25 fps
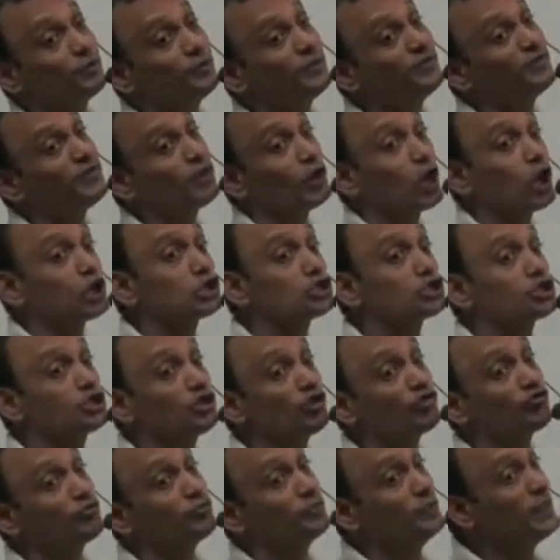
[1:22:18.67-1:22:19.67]
be velocity
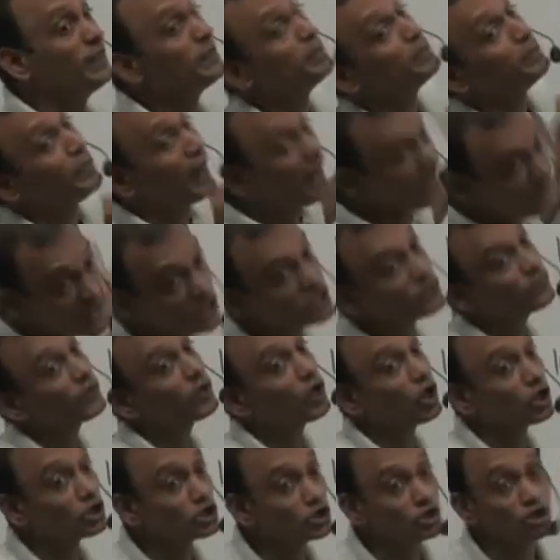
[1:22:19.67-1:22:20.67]
of P minus
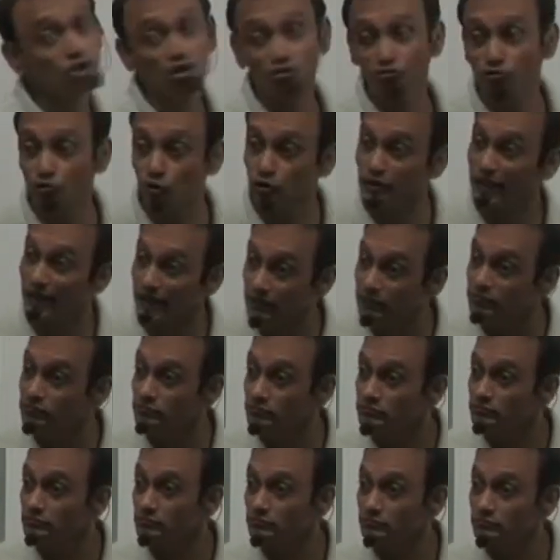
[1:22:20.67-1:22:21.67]
velocity of O then.
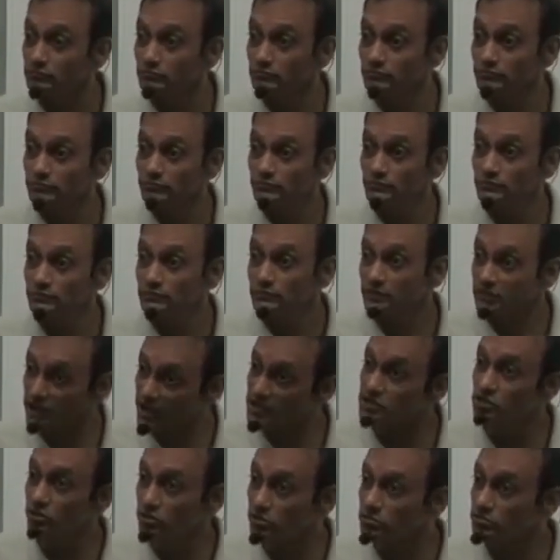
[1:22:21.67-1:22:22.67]

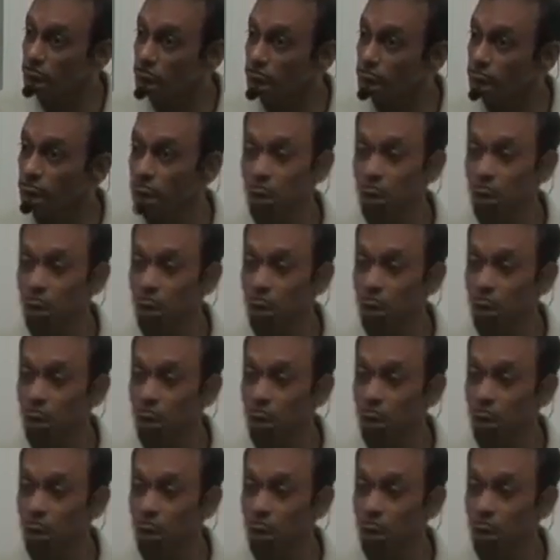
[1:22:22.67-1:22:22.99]
Yes or no?